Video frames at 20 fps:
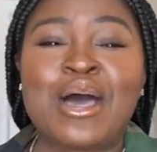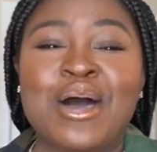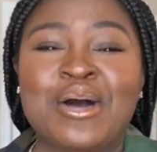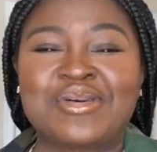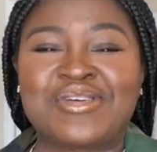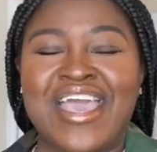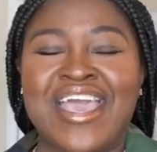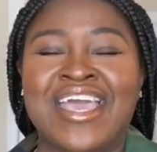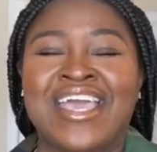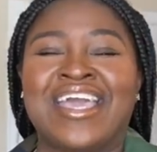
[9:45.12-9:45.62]

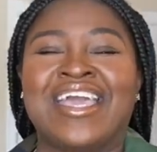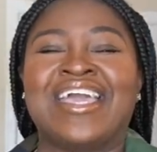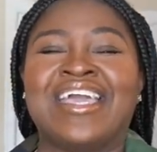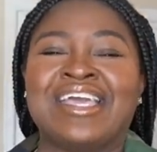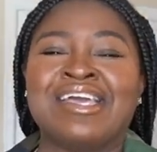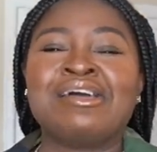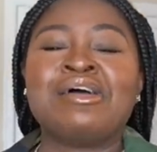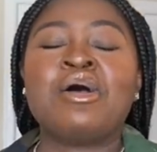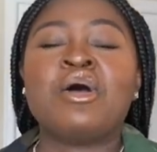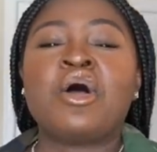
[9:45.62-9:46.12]

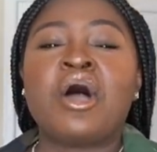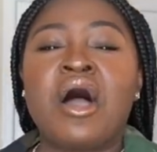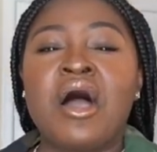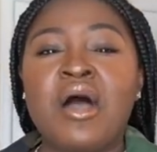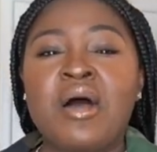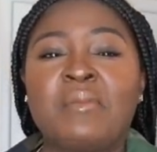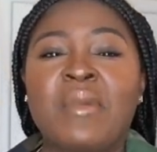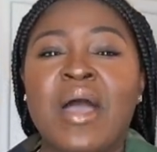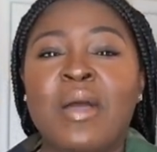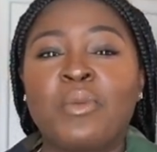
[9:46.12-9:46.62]
Okay.
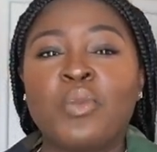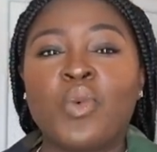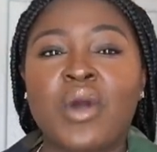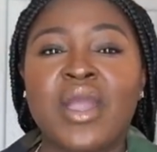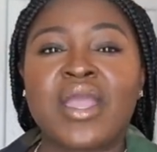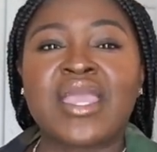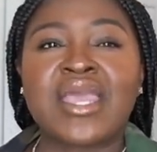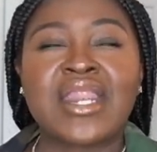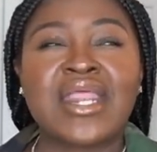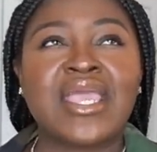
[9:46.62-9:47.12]
Um, I'm
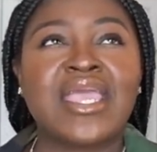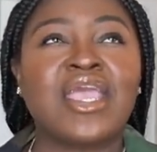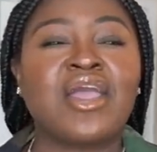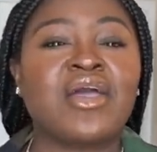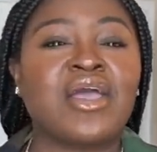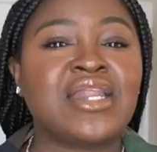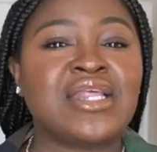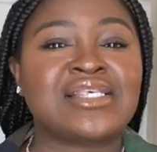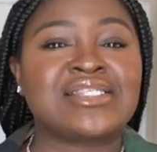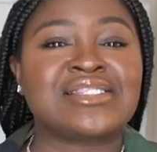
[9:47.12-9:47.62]
wearing it here
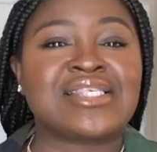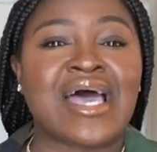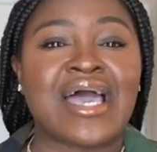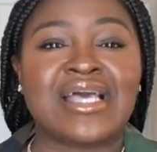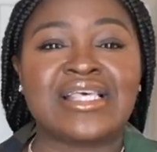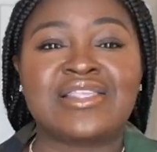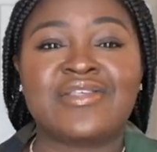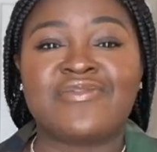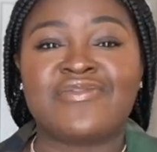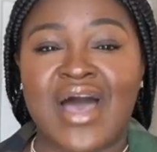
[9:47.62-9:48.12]
in a
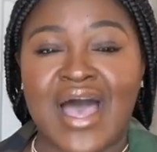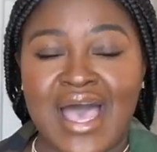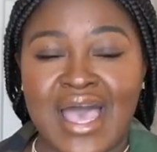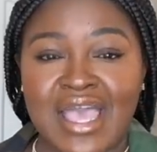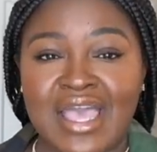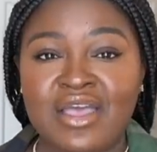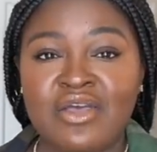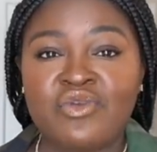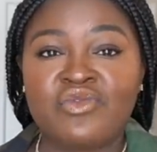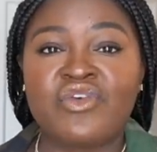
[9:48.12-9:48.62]
size
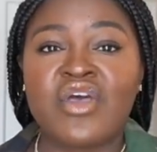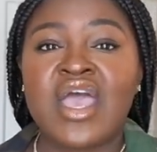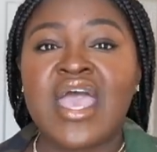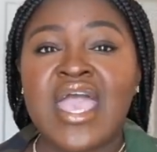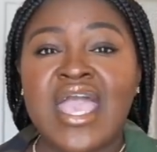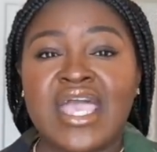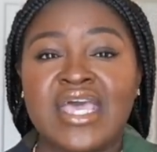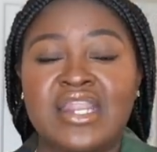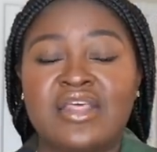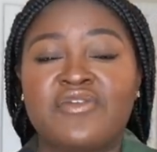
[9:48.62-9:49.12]

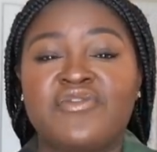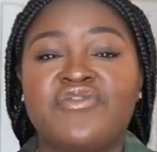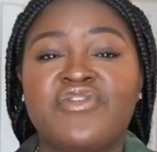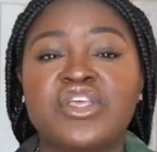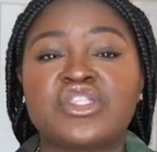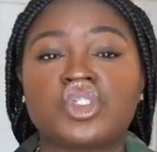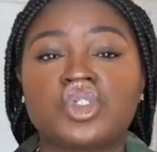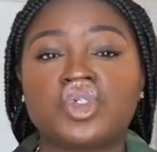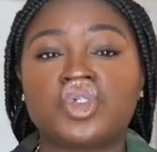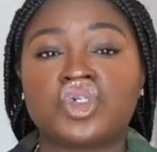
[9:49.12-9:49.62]
5 and it
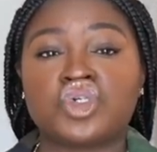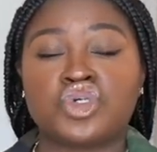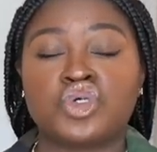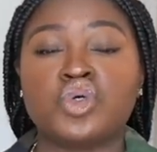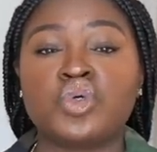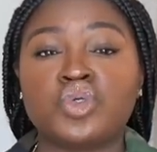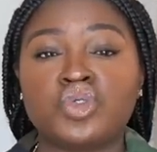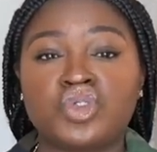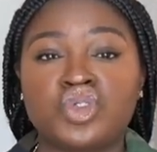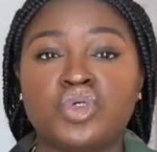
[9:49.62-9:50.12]
fits
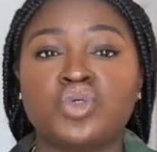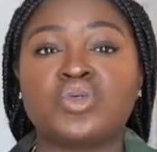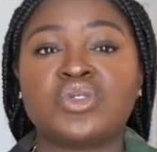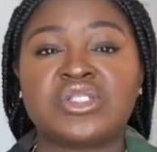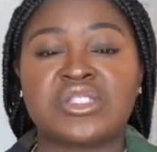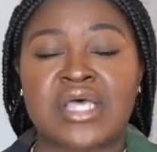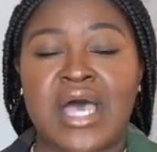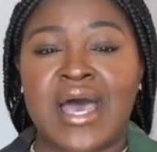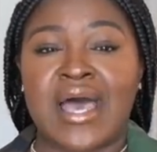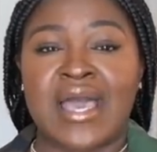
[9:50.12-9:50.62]
true to
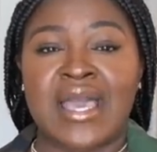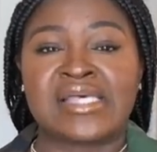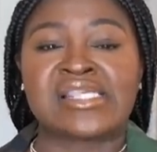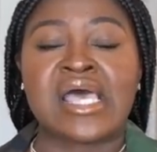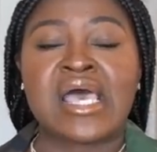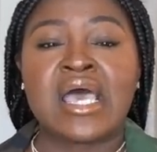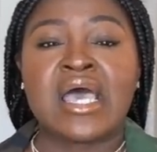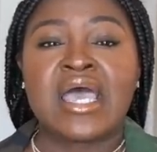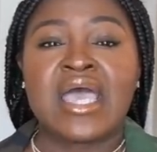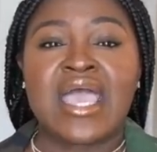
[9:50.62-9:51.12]
size.
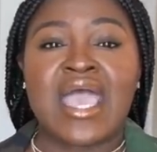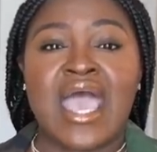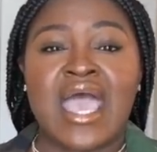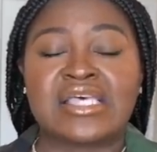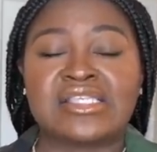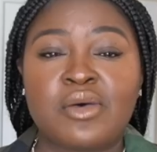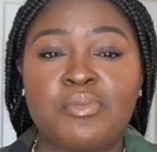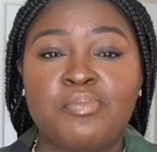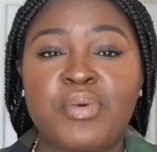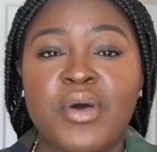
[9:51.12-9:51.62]
It
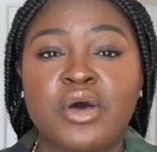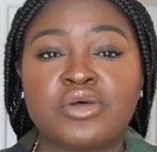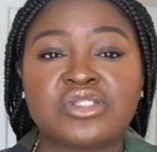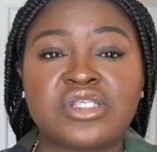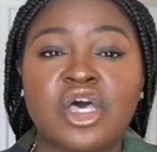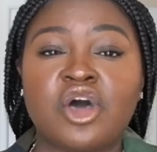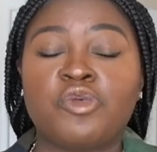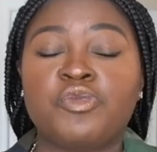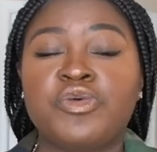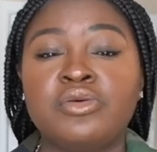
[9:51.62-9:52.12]
has a belt
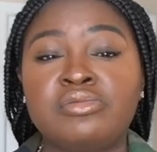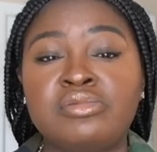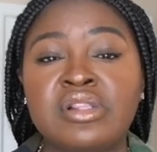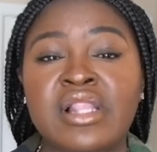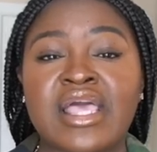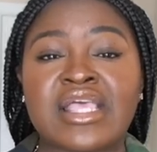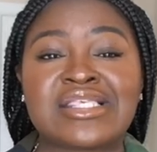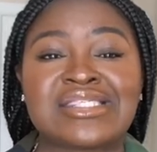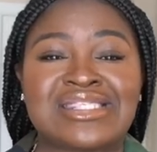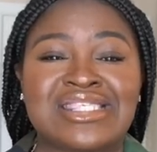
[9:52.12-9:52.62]
to help you,
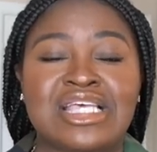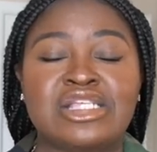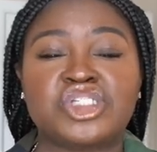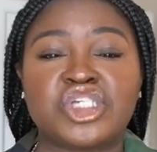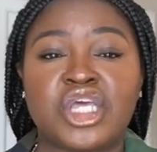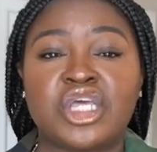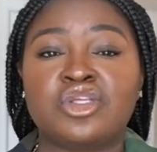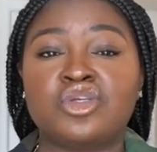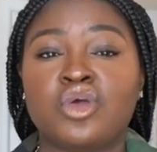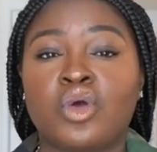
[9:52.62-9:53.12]
like,
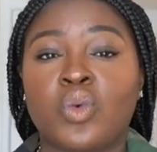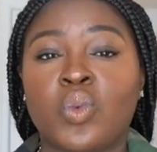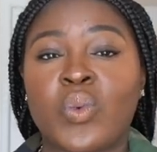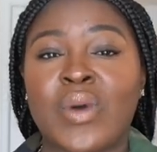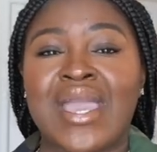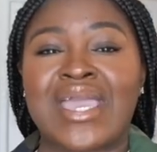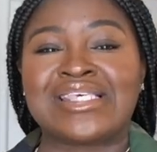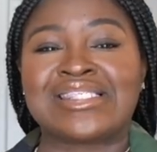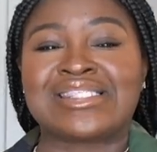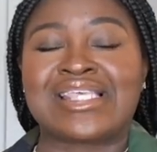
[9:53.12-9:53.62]
cinch in your
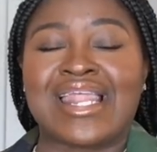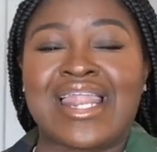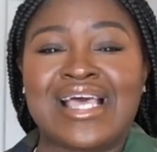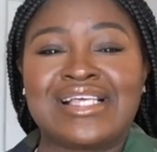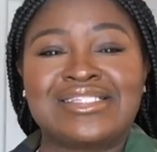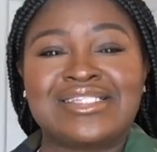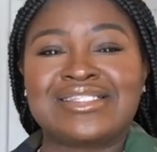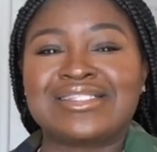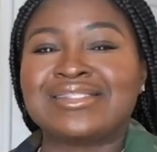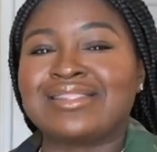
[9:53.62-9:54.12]
waist. And I
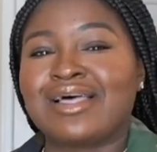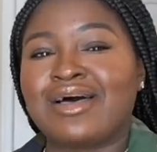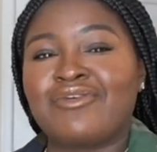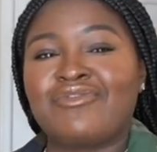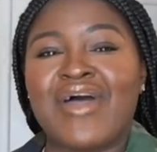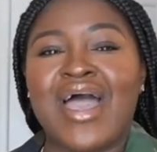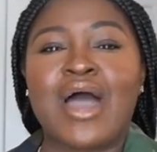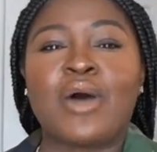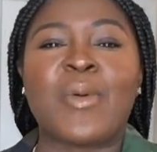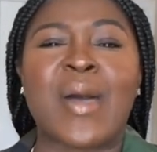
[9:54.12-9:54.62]
just
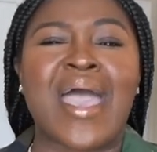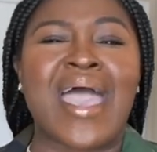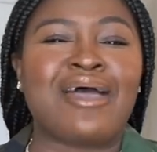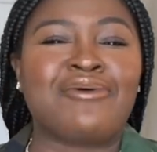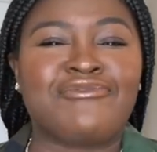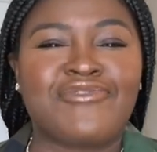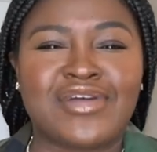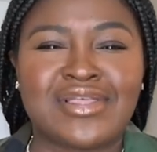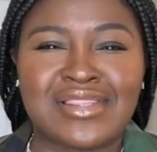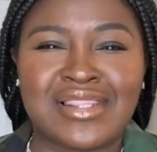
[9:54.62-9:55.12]
love how
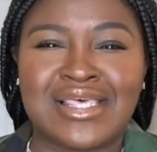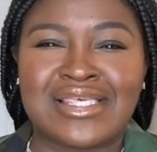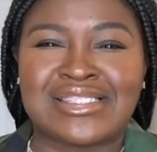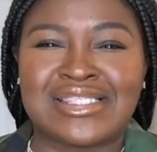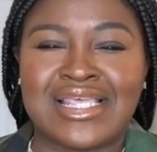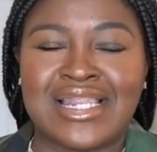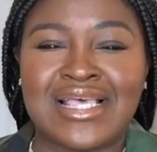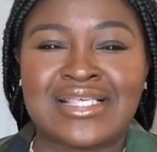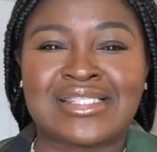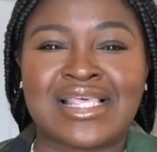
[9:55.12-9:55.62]
effortless
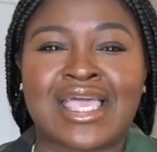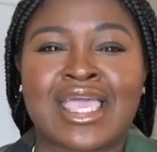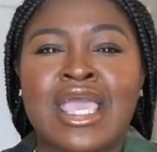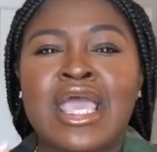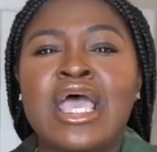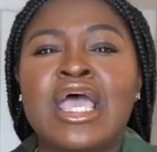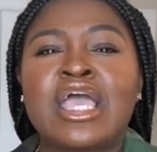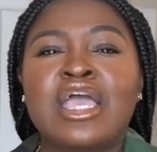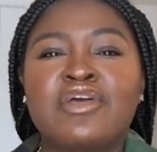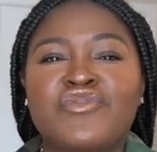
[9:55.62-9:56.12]
it is. Like,
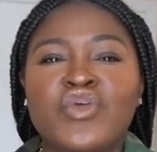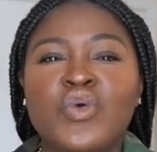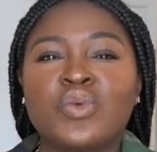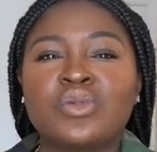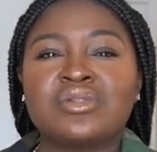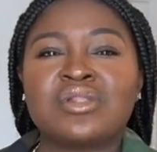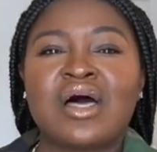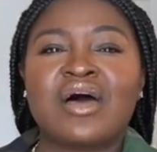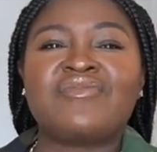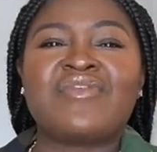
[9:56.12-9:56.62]
if you
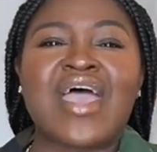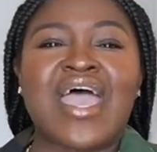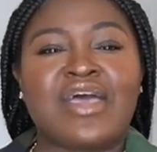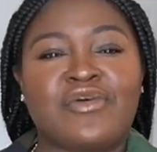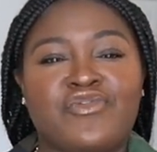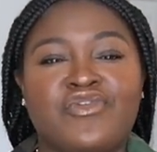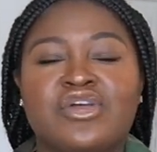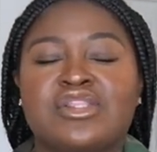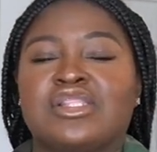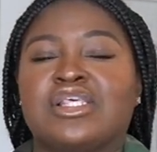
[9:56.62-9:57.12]
love
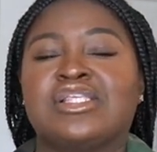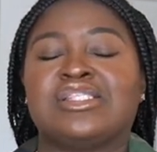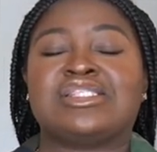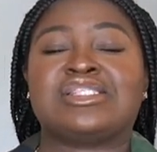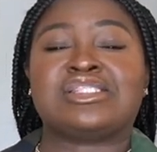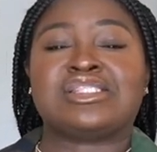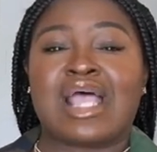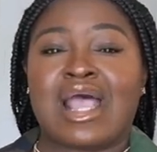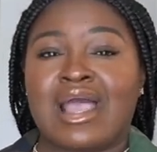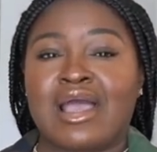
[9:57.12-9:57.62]
effortless
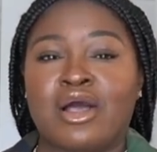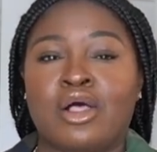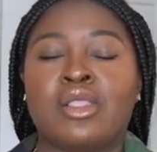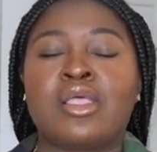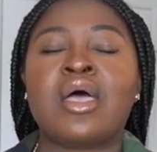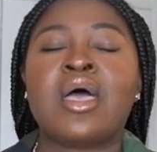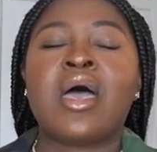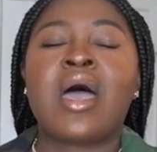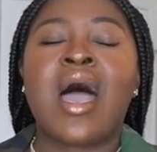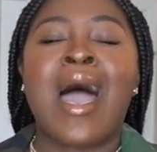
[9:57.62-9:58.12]

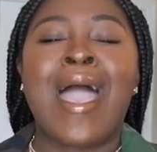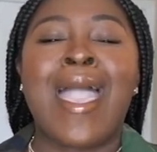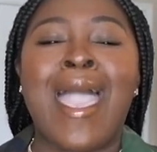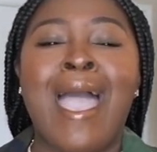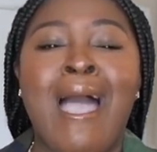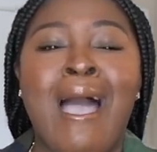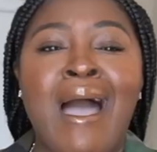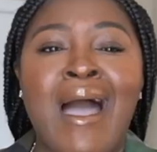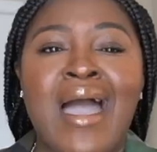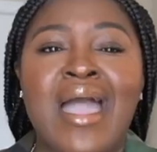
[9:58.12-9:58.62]
style, I
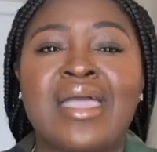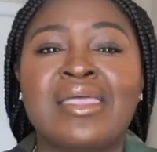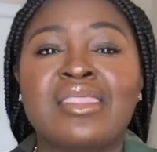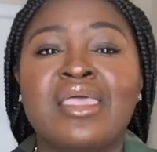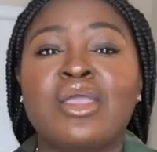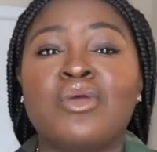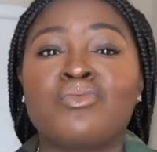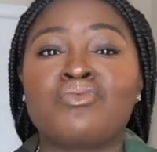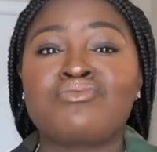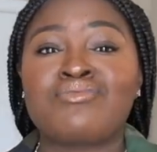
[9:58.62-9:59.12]

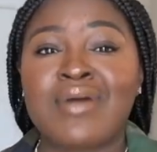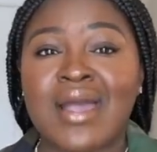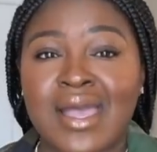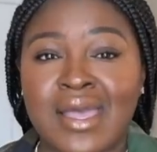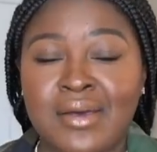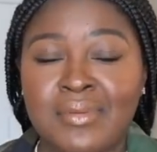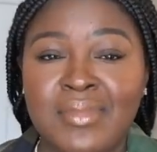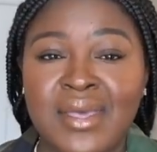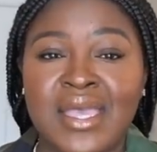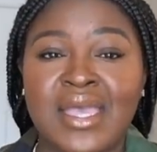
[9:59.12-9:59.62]
highly
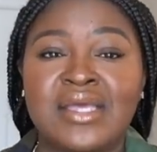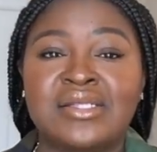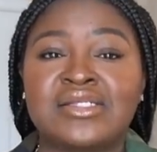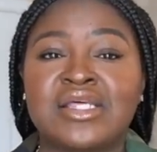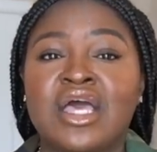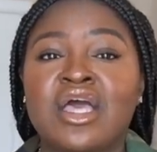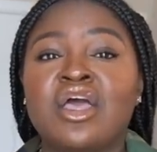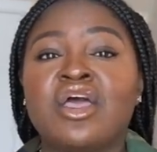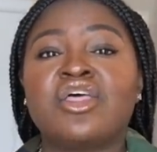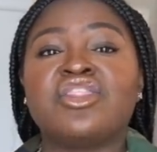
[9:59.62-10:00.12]

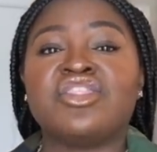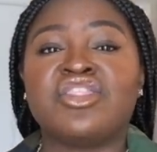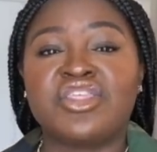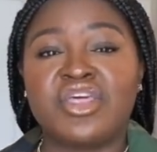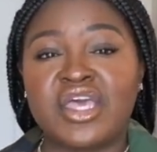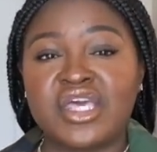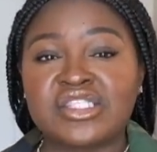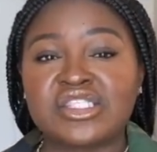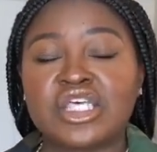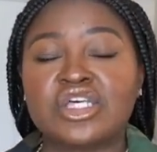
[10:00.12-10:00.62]
recommend
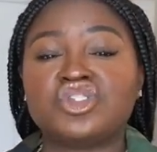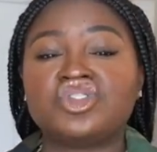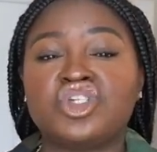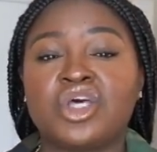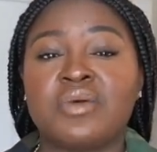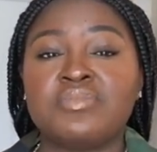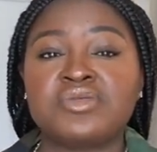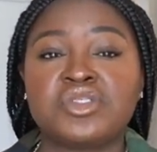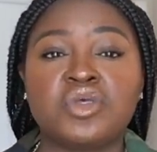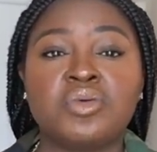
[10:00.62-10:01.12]
this
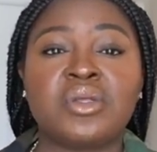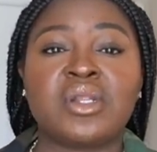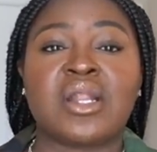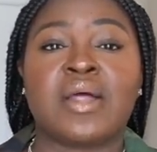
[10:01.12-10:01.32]
jumpsuit.